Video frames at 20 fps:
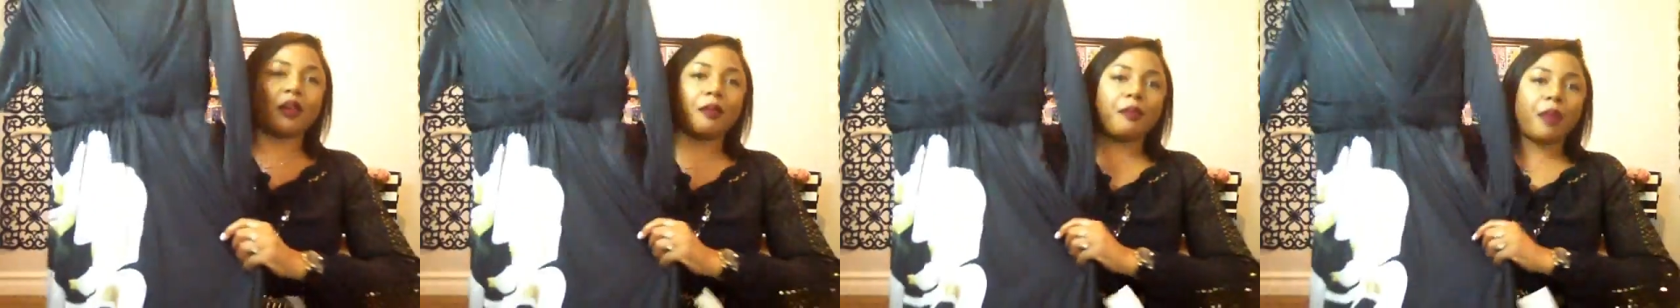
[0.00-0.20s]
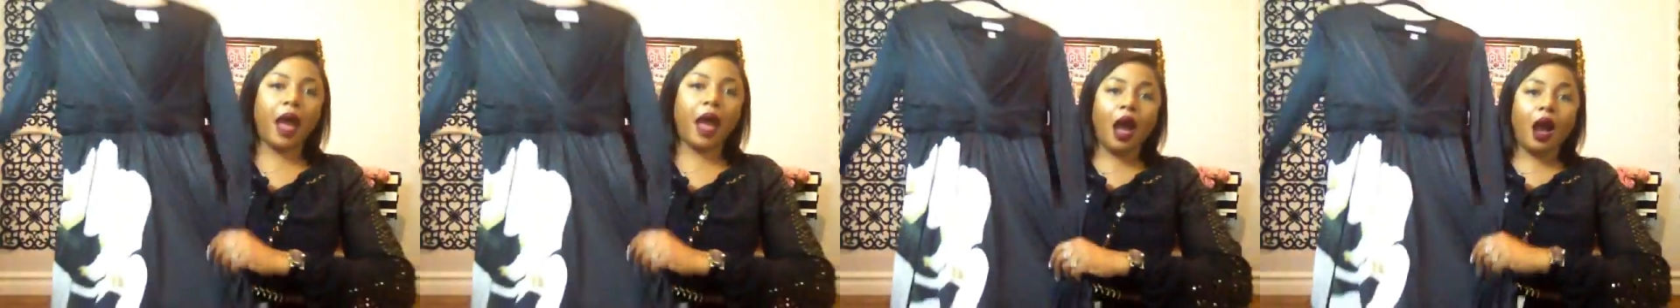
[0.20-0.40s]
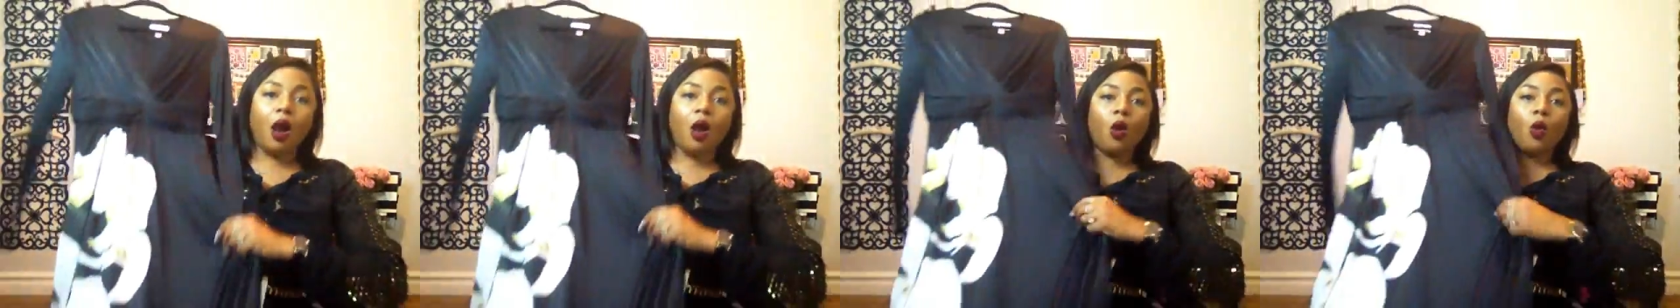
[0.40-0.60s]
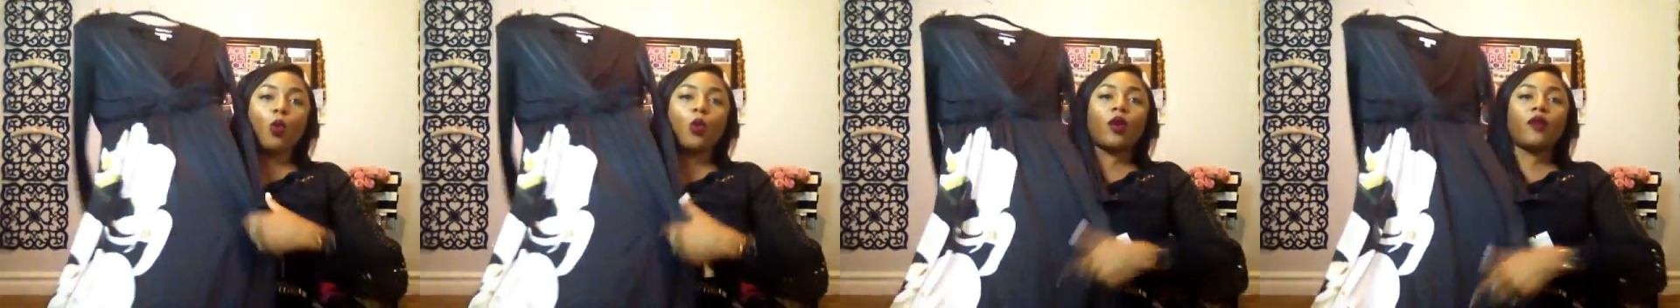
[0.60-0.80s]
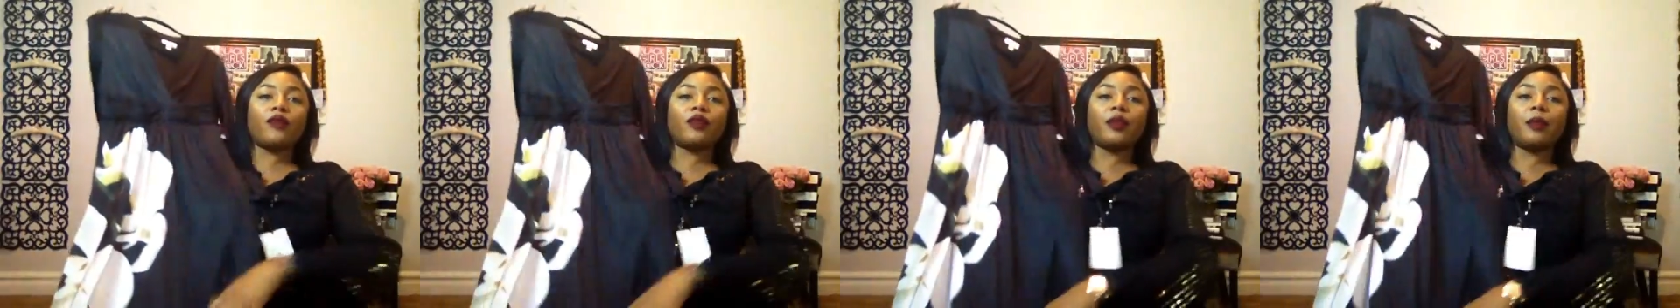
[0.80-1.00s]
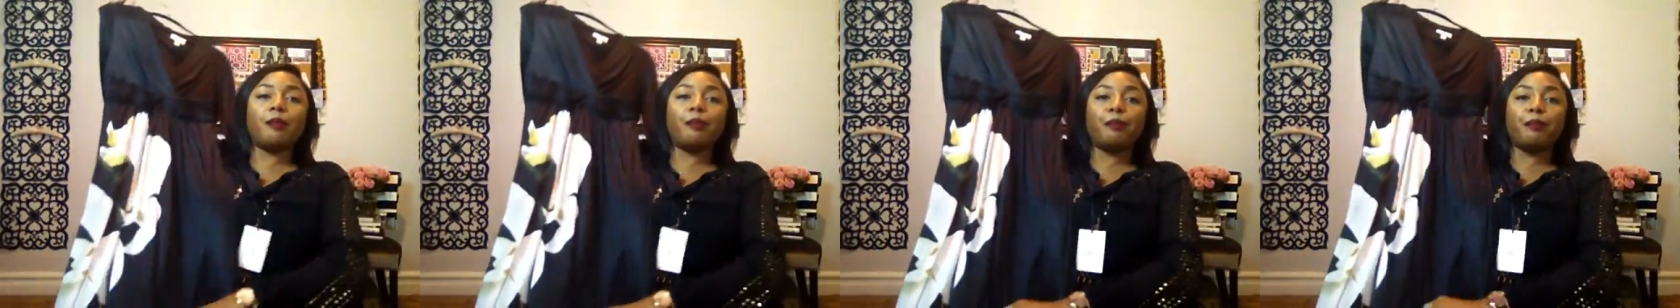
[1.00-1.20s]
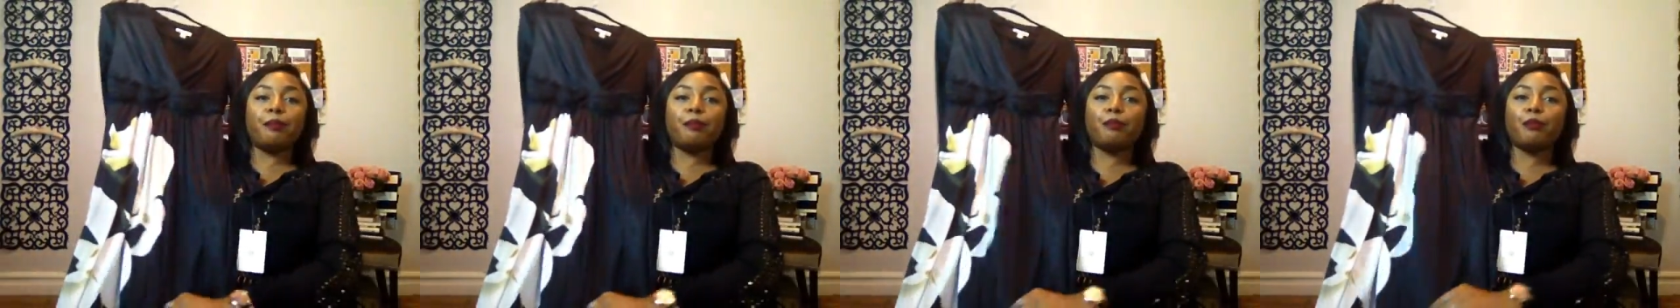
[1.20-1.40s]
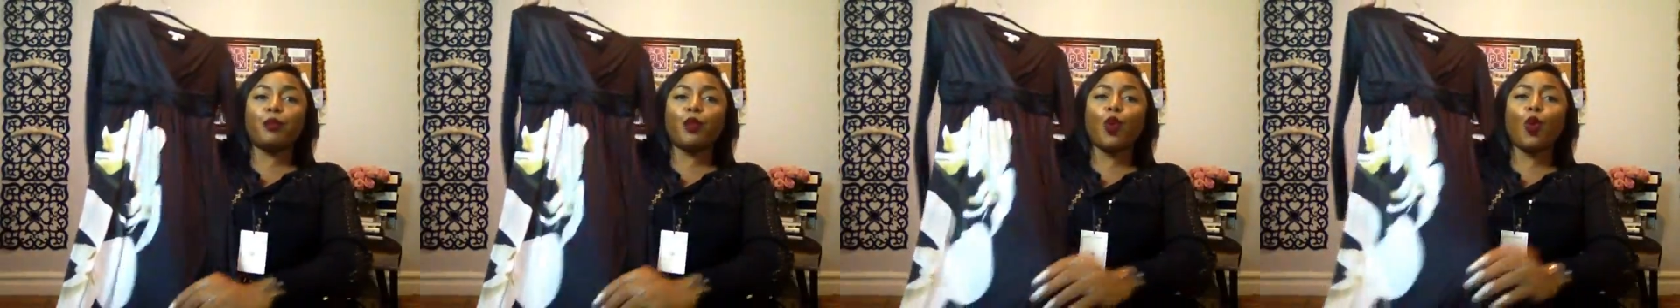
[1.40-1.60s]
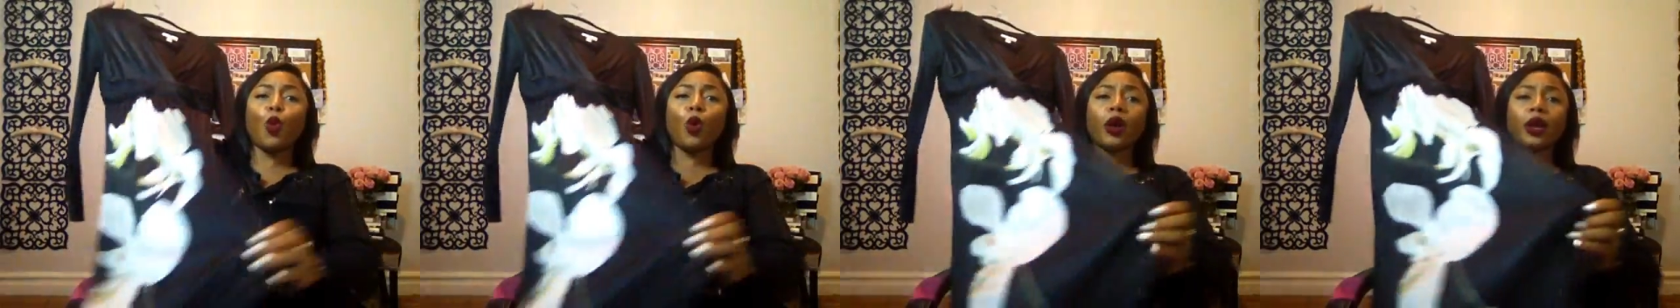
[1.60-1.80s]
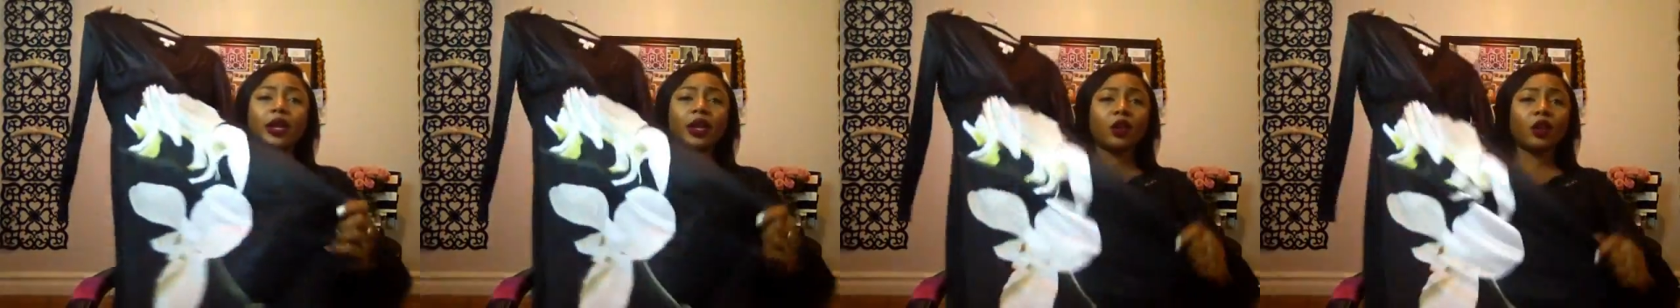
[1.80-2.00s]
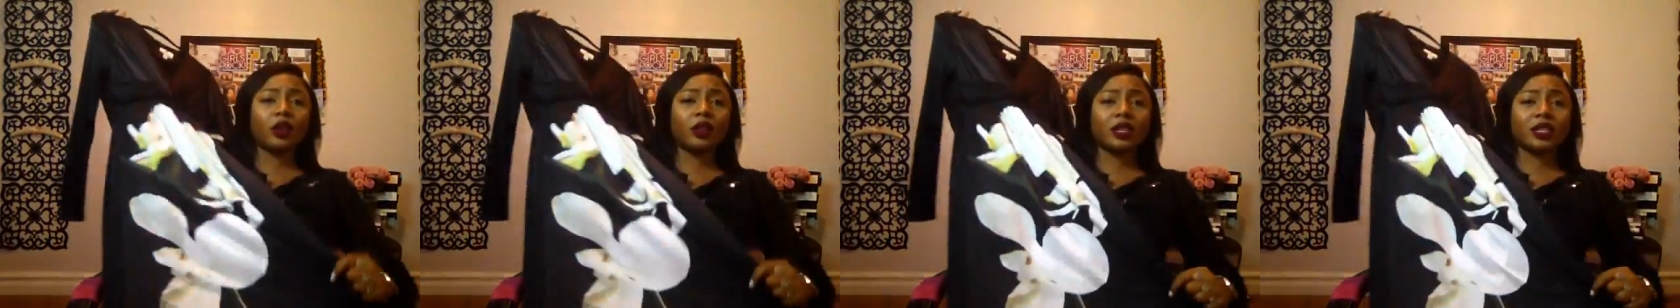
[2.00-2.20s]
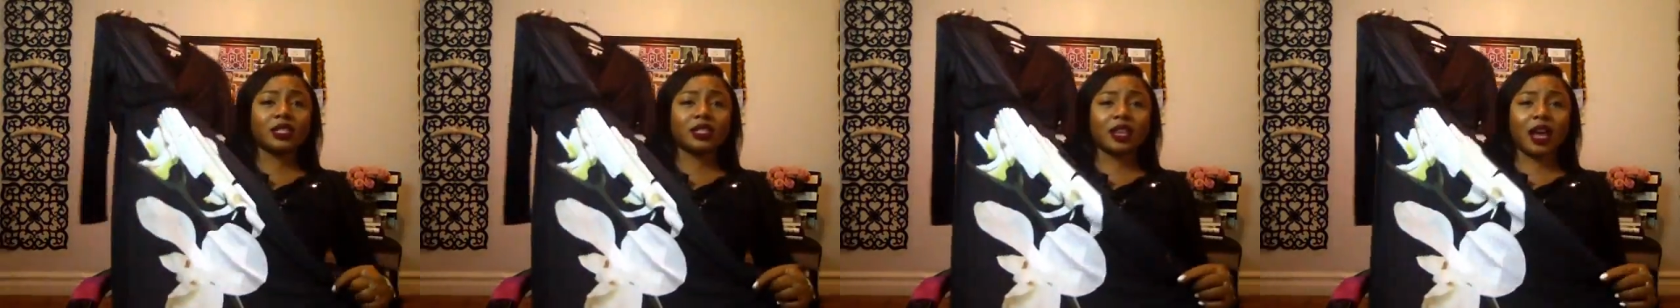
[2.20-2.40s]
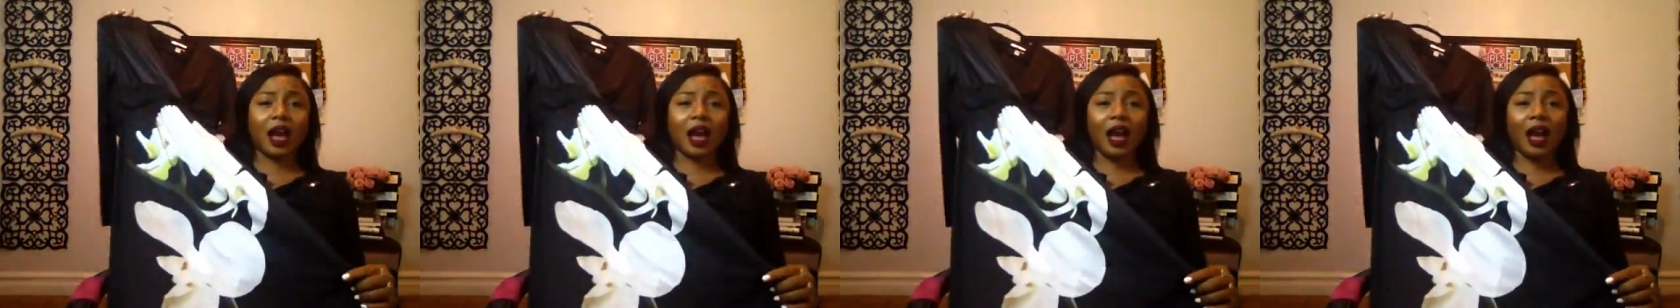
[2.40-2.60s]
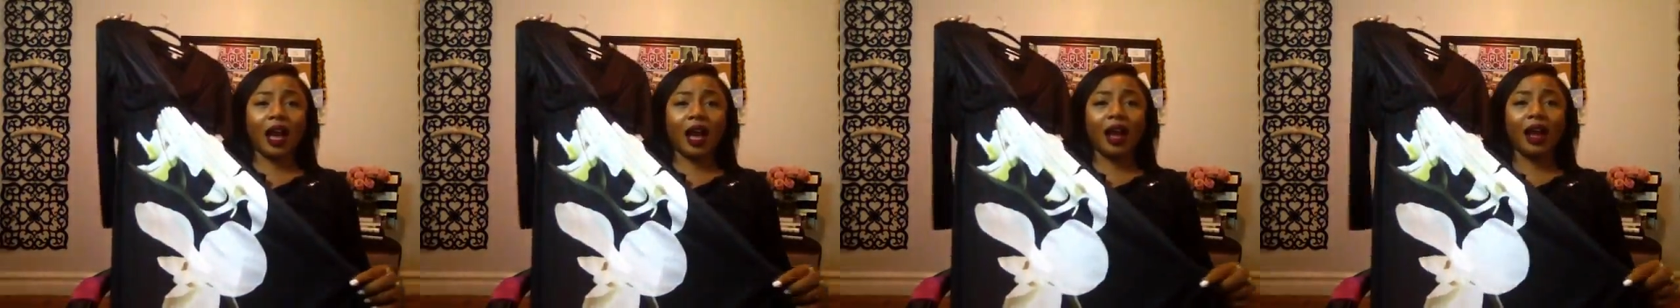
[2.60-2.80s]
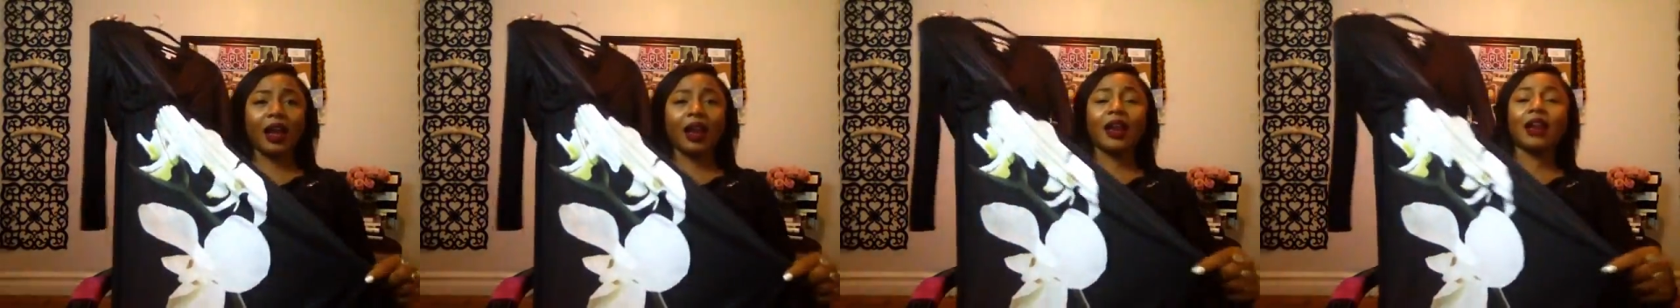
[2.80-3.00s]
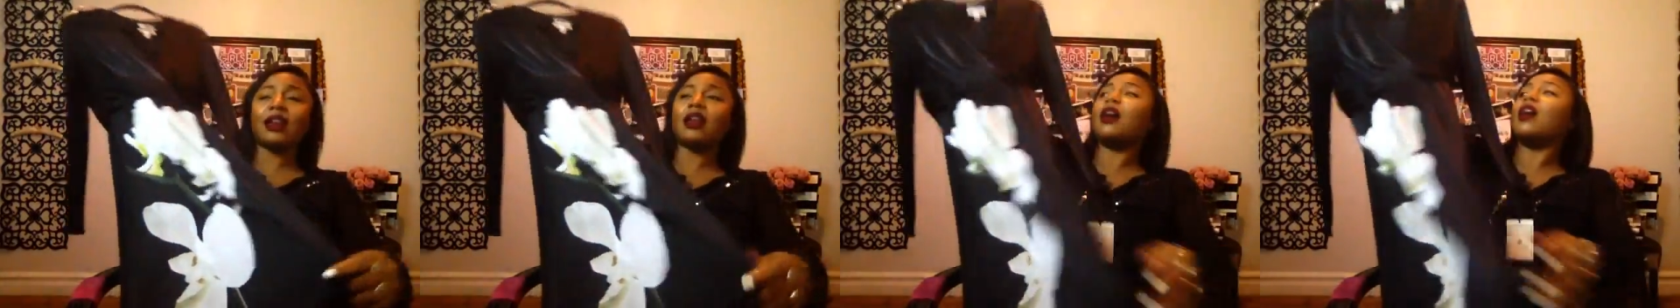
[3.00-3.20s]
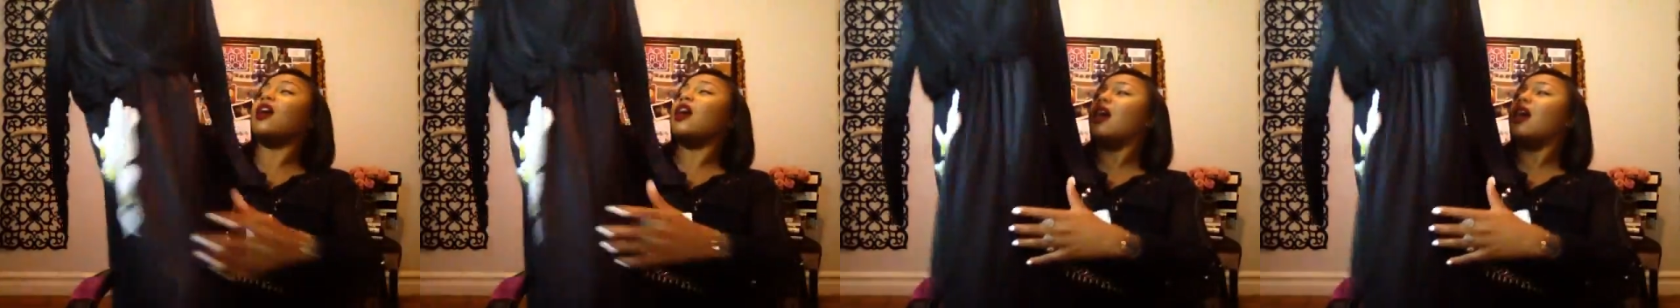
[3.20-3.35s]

about with the orchid on the side.